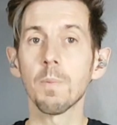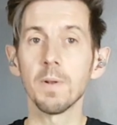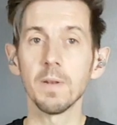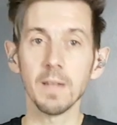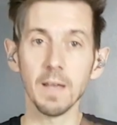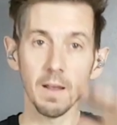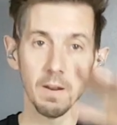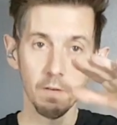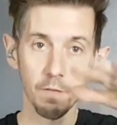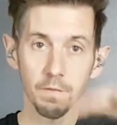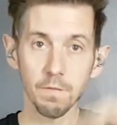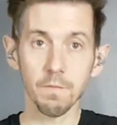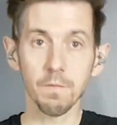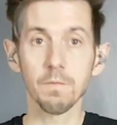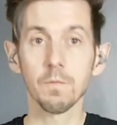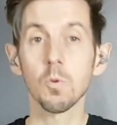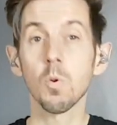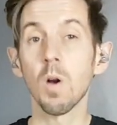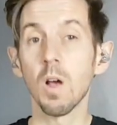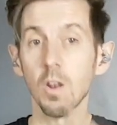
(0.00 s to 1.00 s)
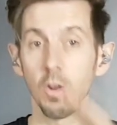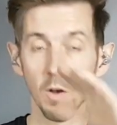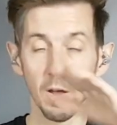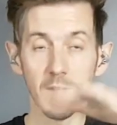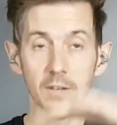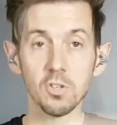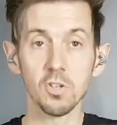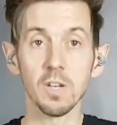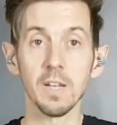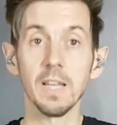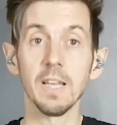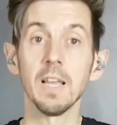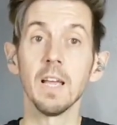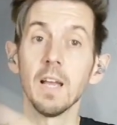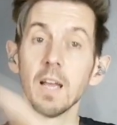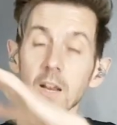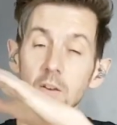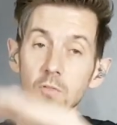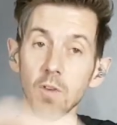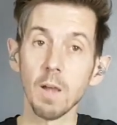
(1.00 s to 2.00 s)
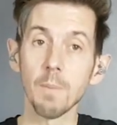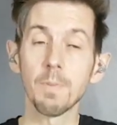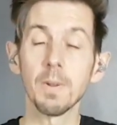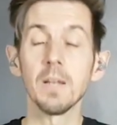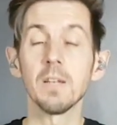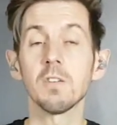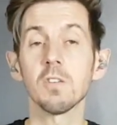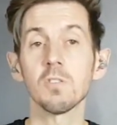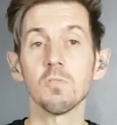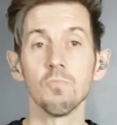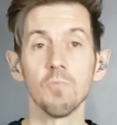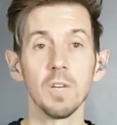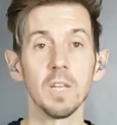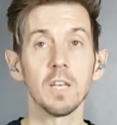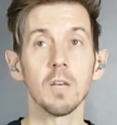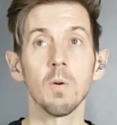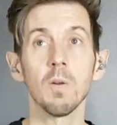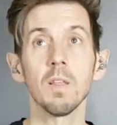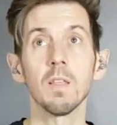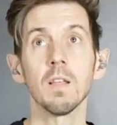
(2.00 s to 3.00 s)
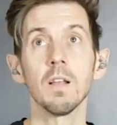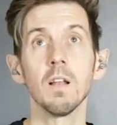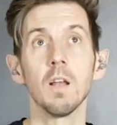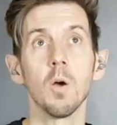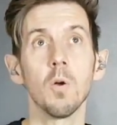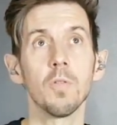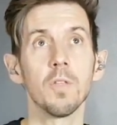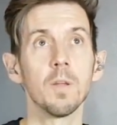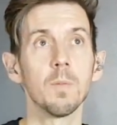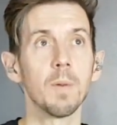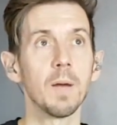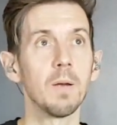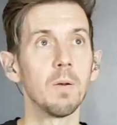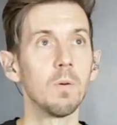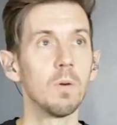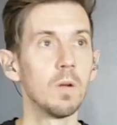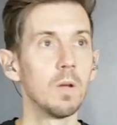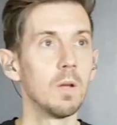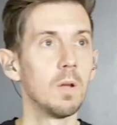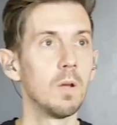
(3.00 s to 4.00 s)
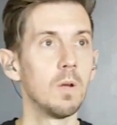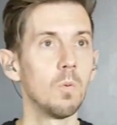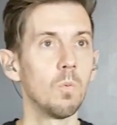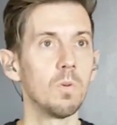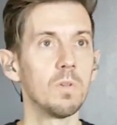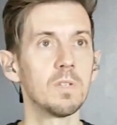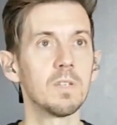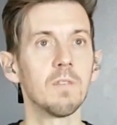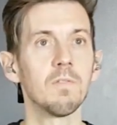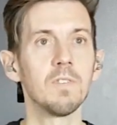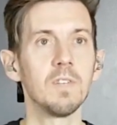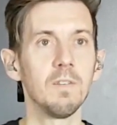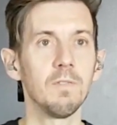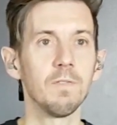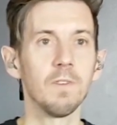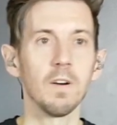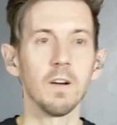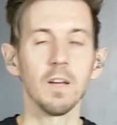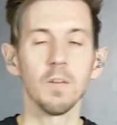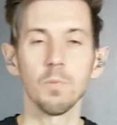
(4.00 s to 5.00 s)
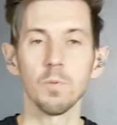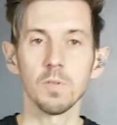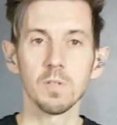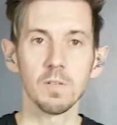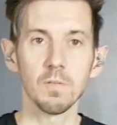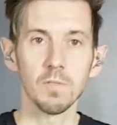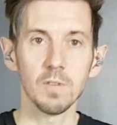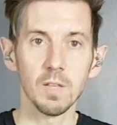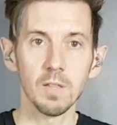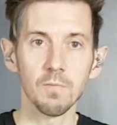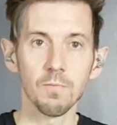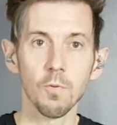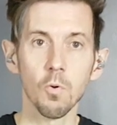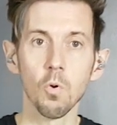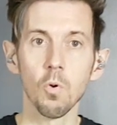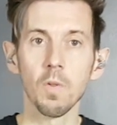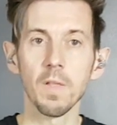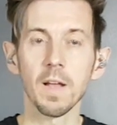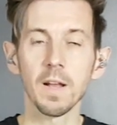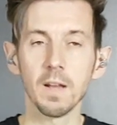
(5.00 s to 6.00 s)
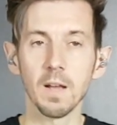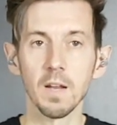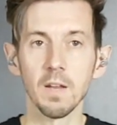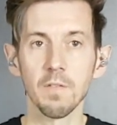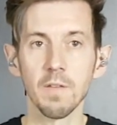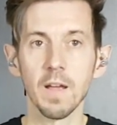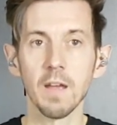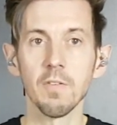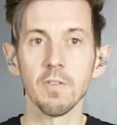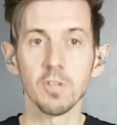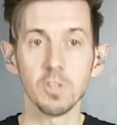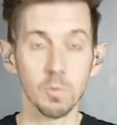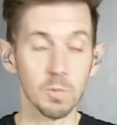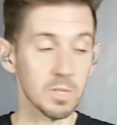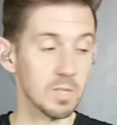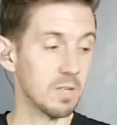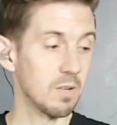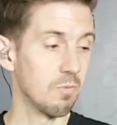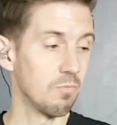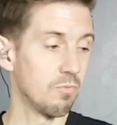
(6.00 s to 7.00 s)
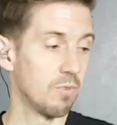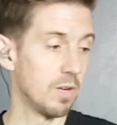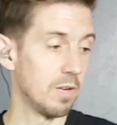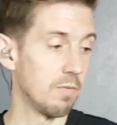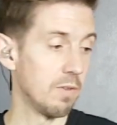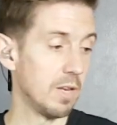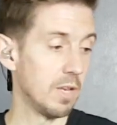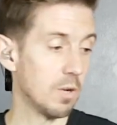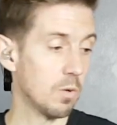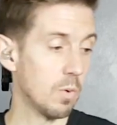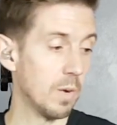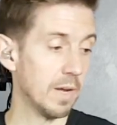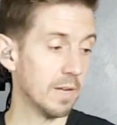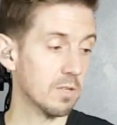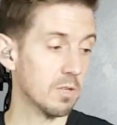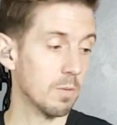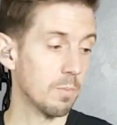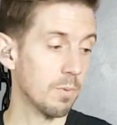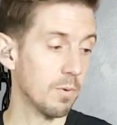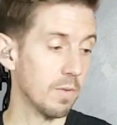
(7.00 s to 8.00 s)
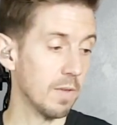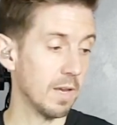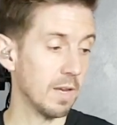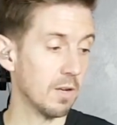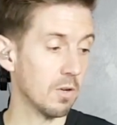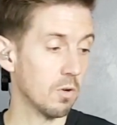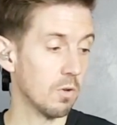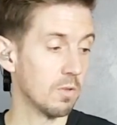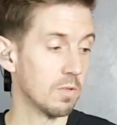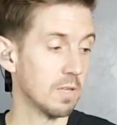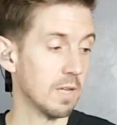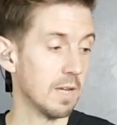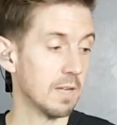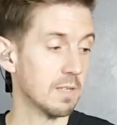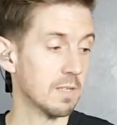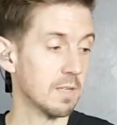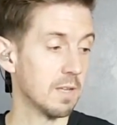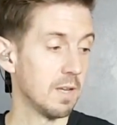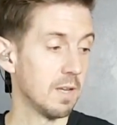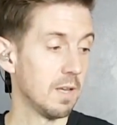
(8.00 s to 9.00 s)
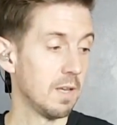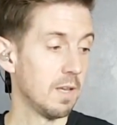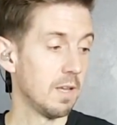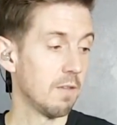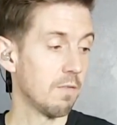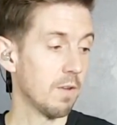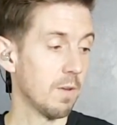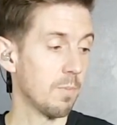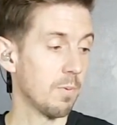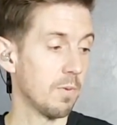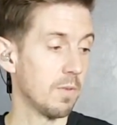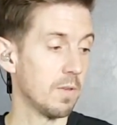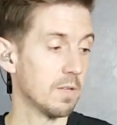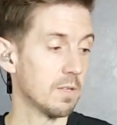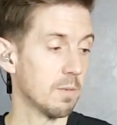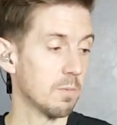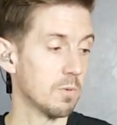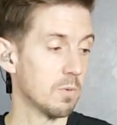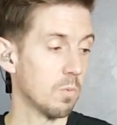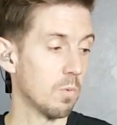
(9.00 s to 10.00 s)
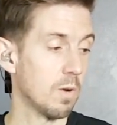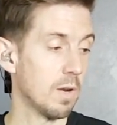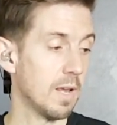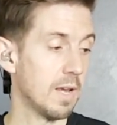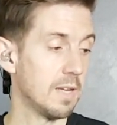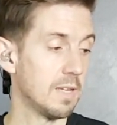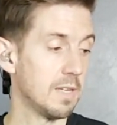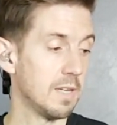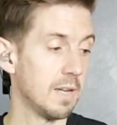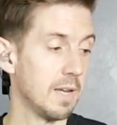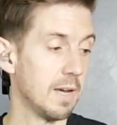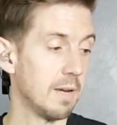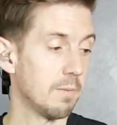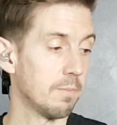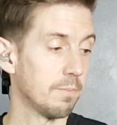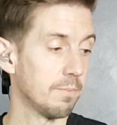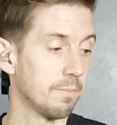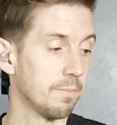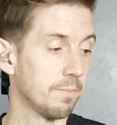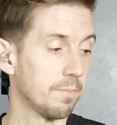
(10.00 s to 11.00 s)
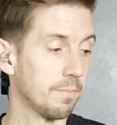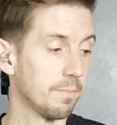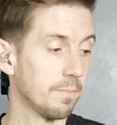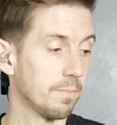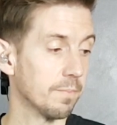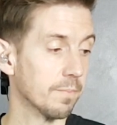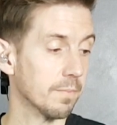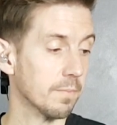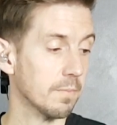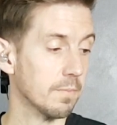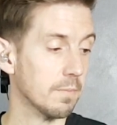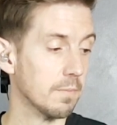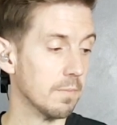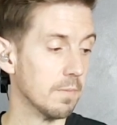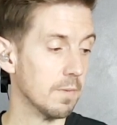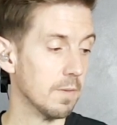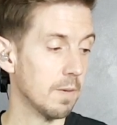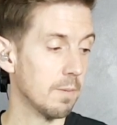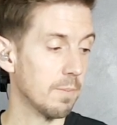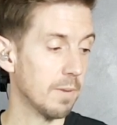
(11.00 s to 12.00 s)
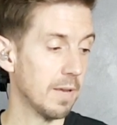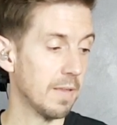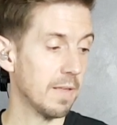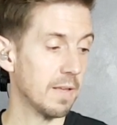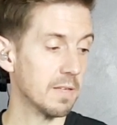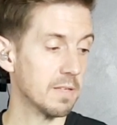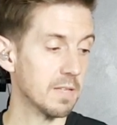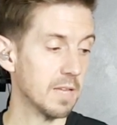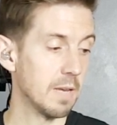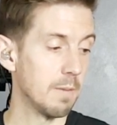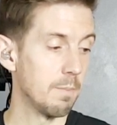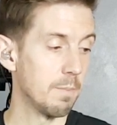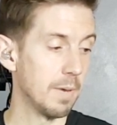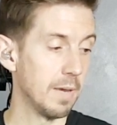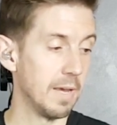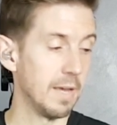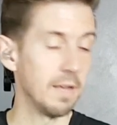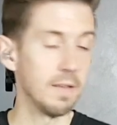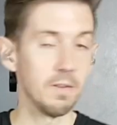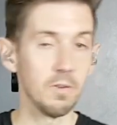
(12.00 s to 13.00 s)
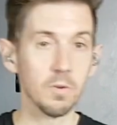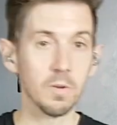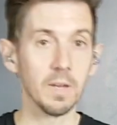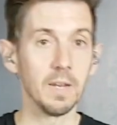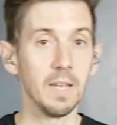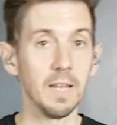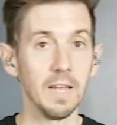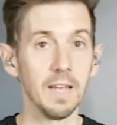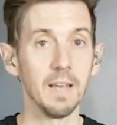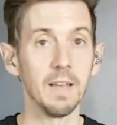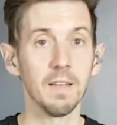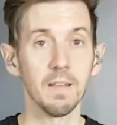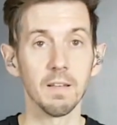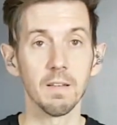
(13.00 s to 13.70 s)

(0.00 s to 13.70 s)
and down quite a lot actually, right? But it doesn't really go anything lower than about 175, 174, that kind of area. So it's still really, really quick. So to put that in context, if I put this up to 180 now, play that same bit, you can hear